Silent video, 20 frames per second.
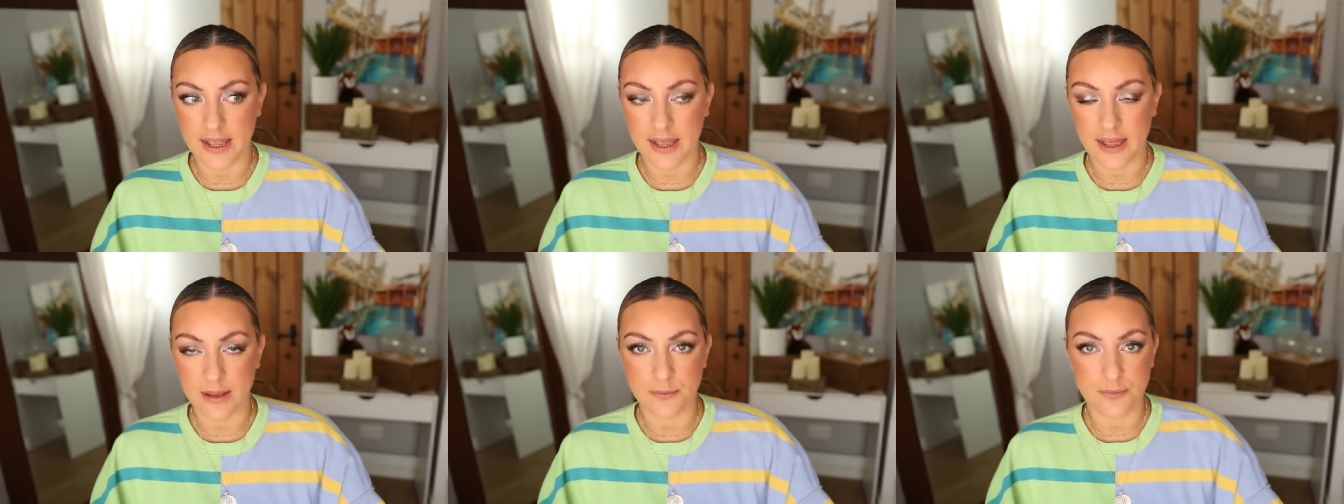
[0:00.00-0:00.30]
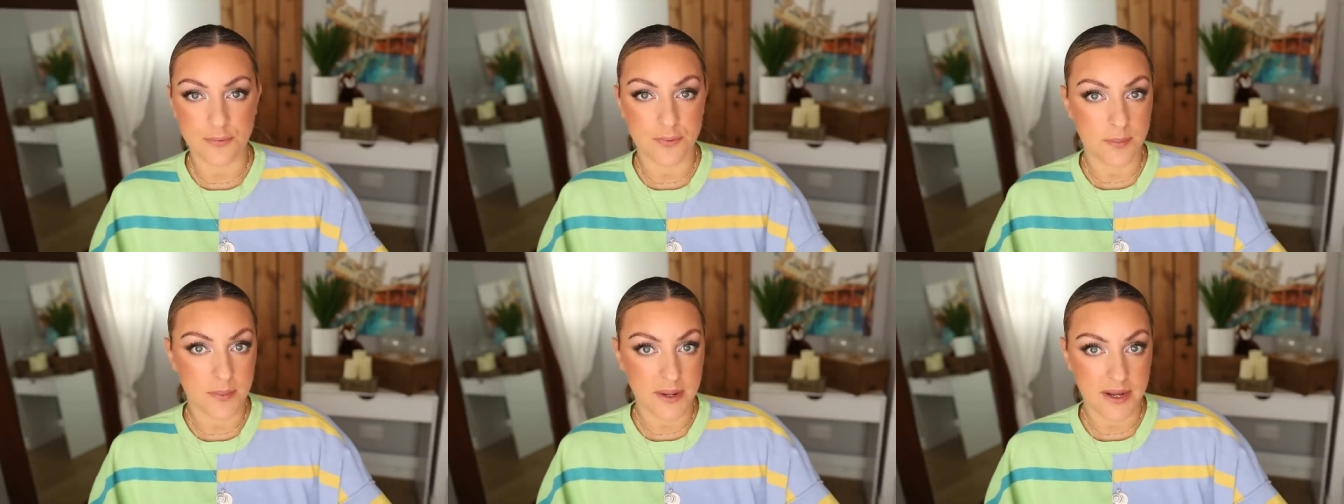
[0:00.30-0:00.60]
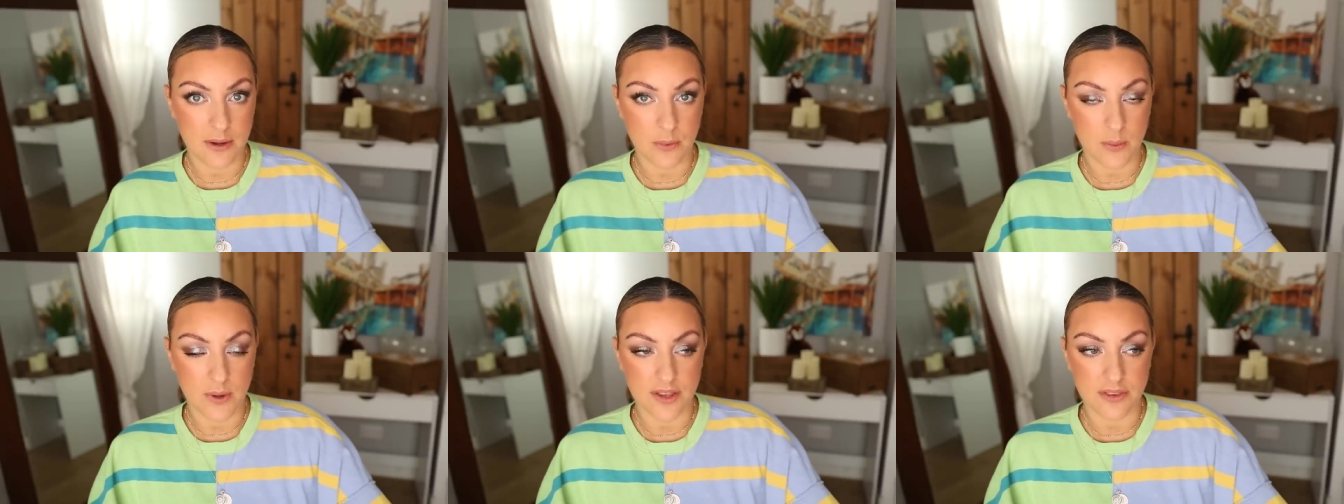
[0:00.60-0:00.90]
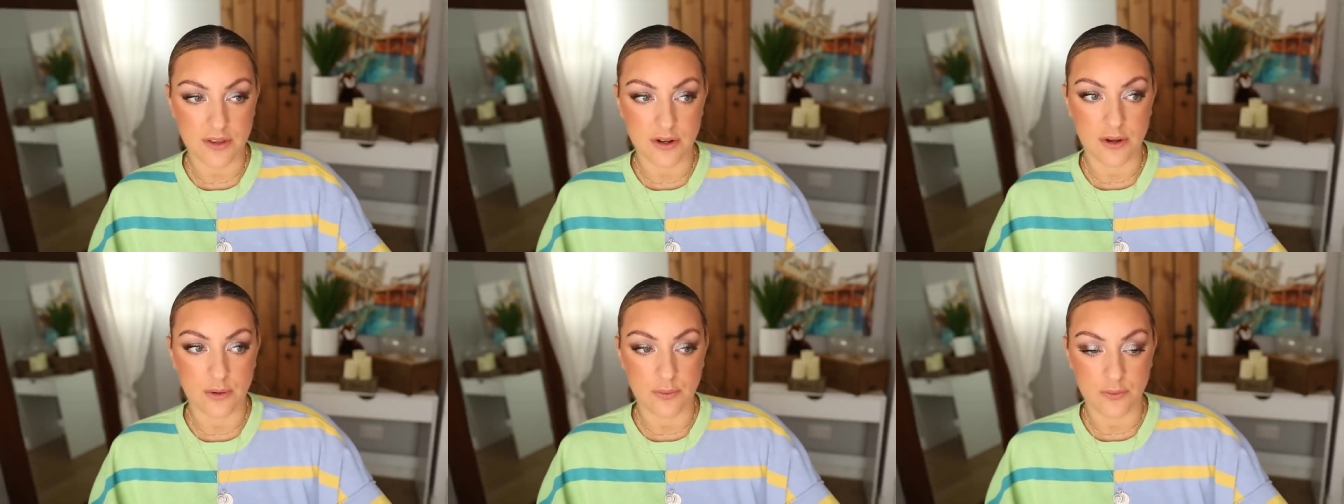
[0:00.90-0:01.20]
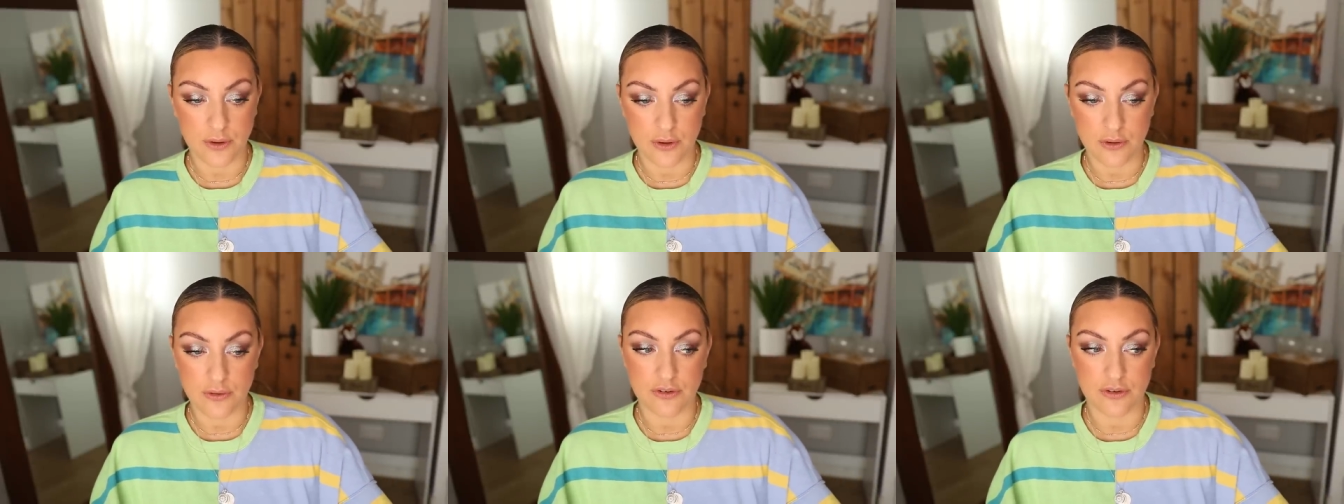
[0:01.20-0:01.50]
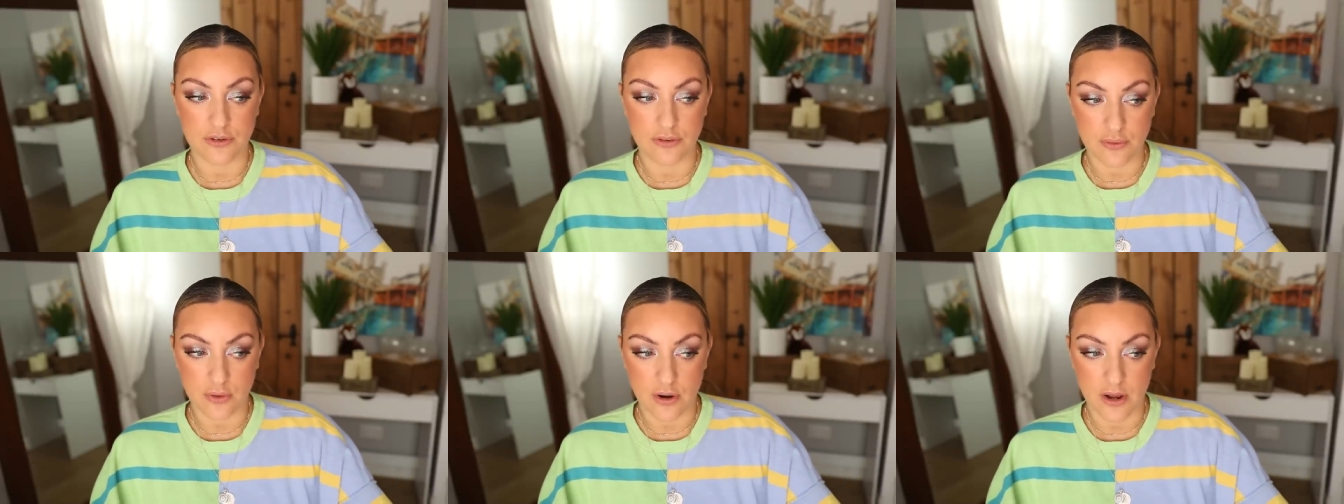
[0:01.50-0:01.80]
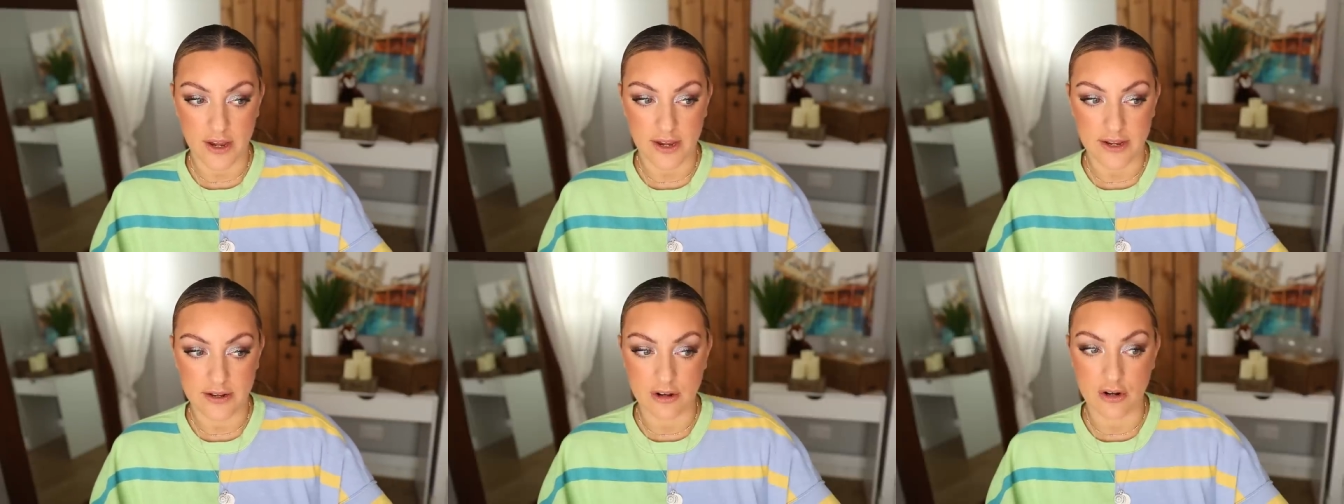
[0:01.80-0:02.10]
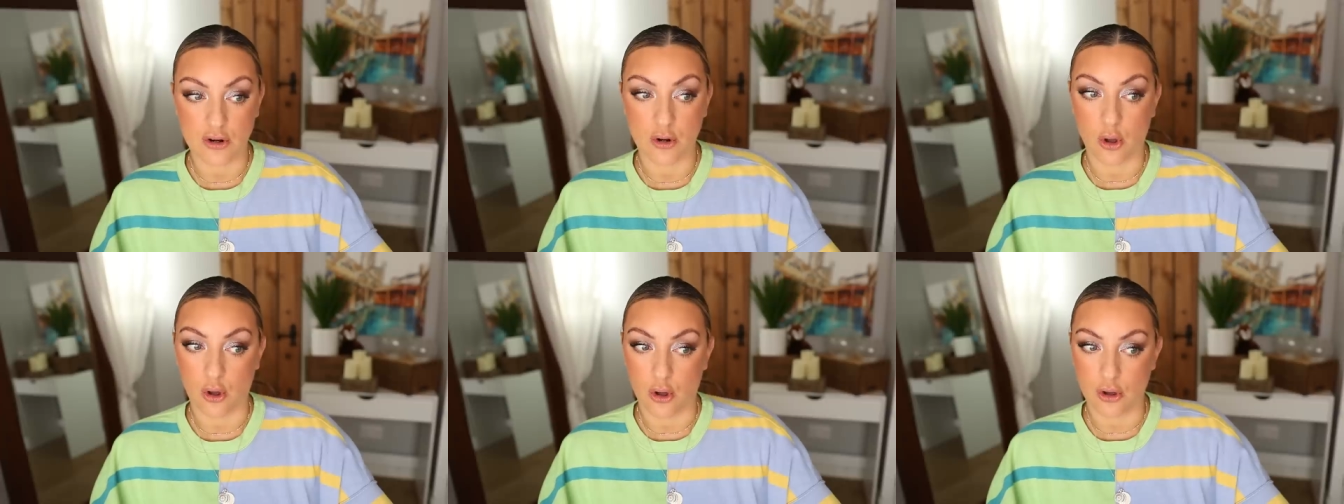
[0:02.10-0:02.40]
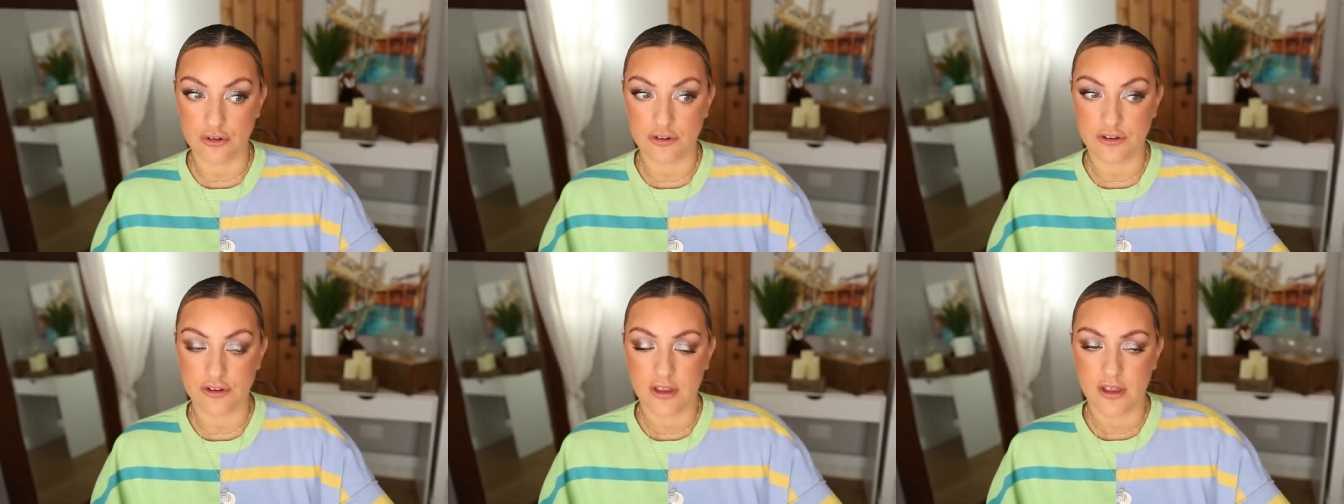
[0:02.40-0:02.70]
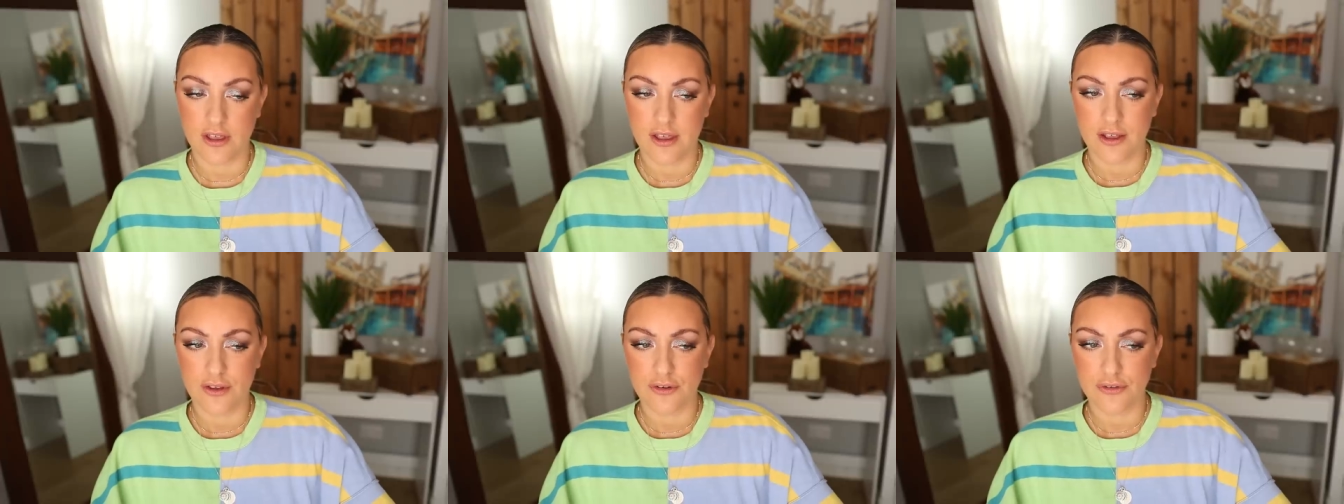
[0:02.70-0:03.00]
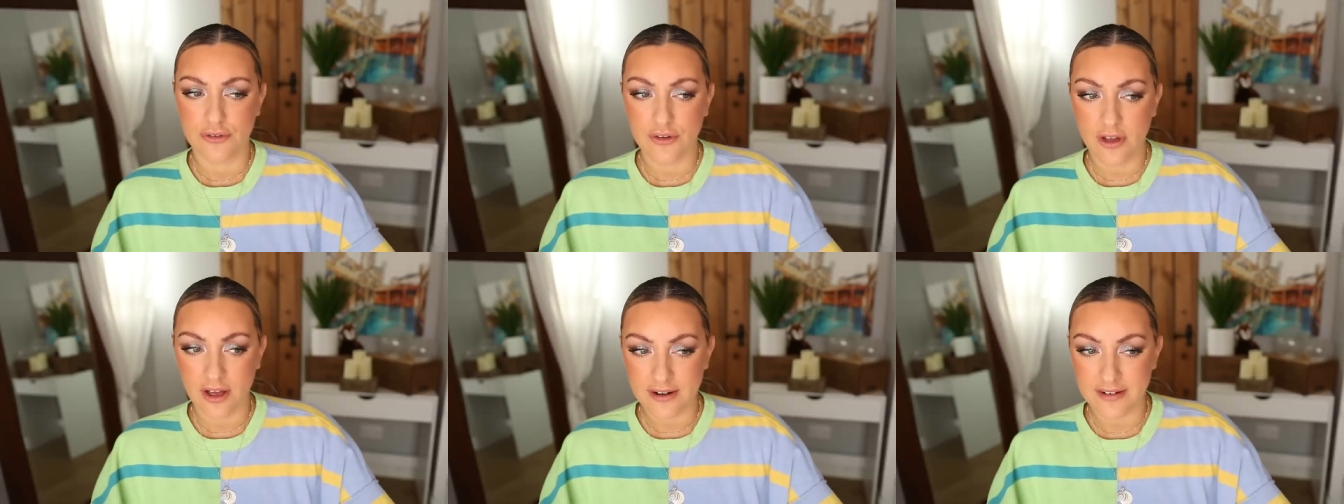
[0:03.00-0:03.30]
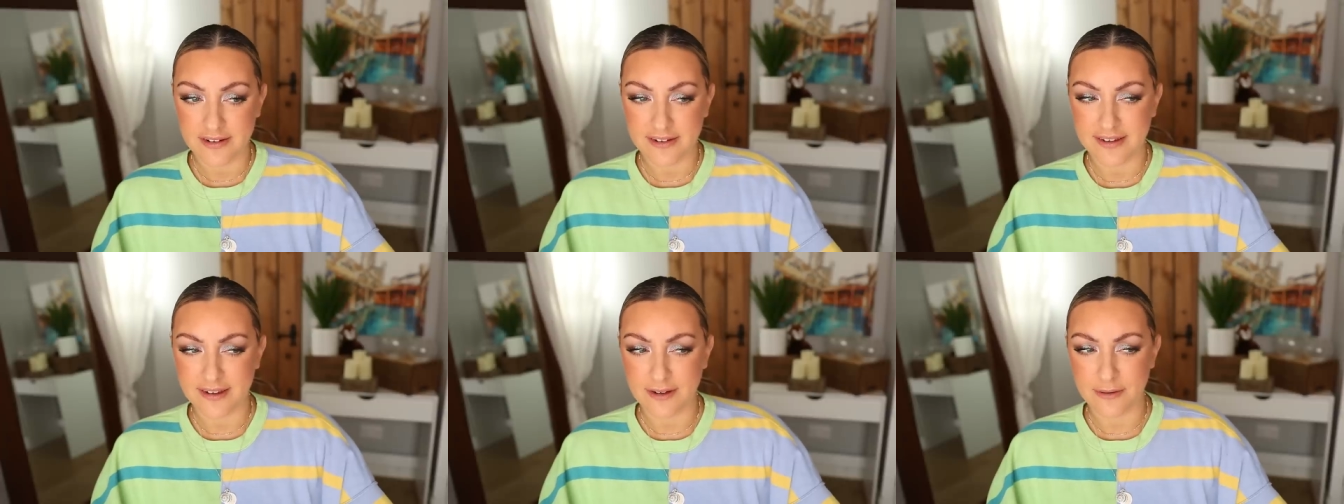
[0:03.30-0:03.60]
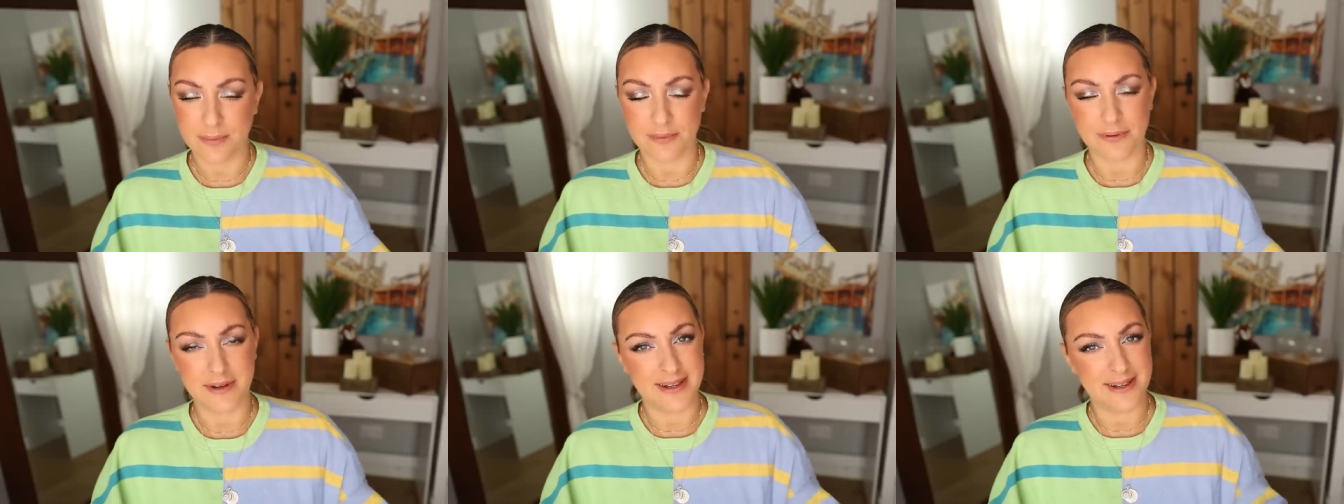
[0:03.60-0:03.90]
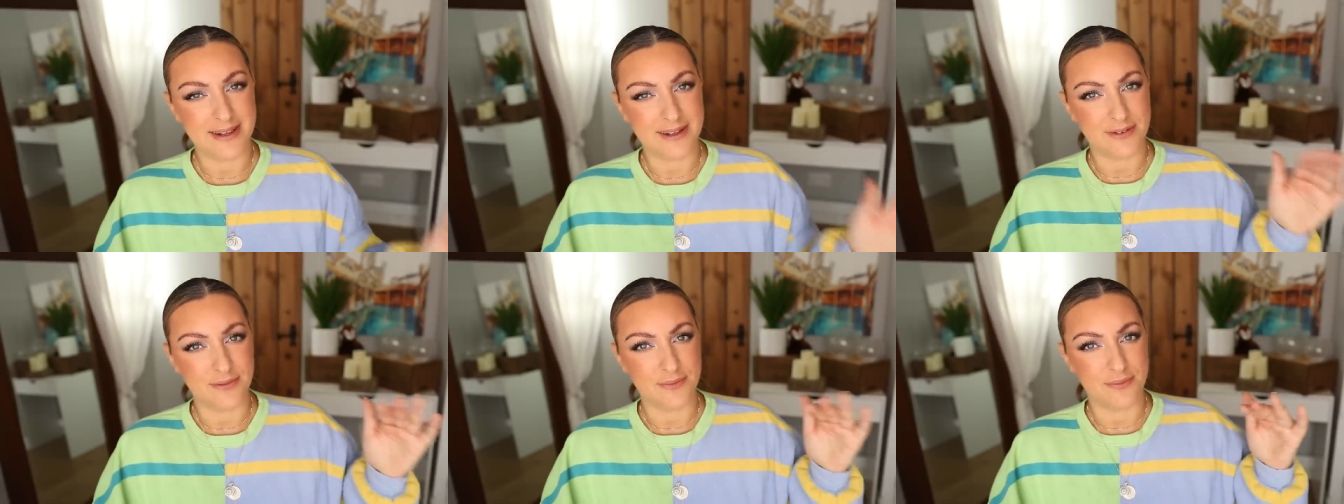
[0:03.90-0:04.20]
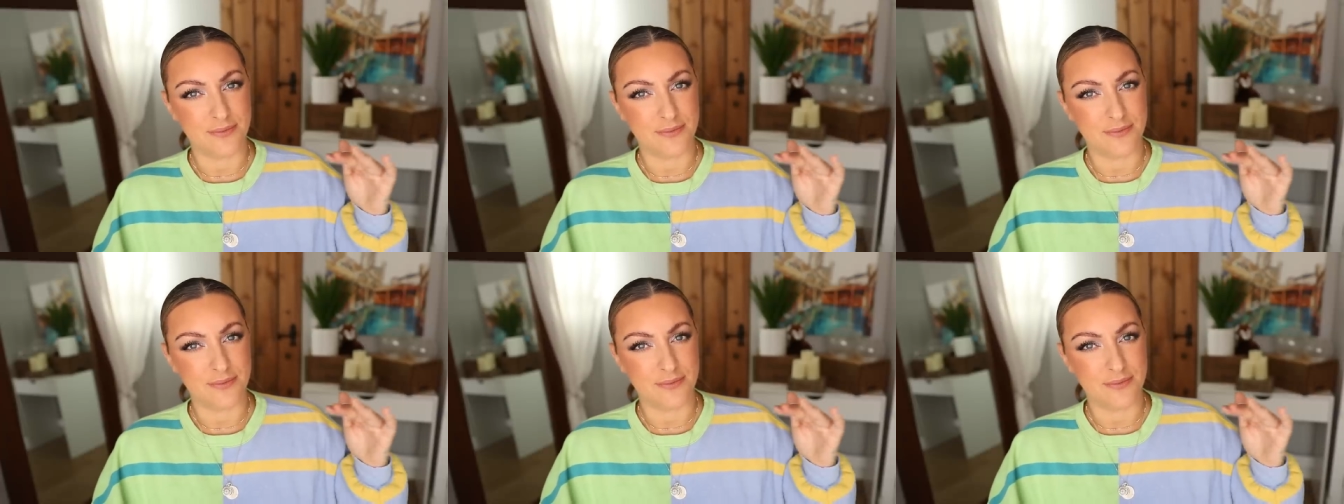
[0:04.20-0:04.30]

am familiar with and have used and tried a lot, Charlotte Tilbury is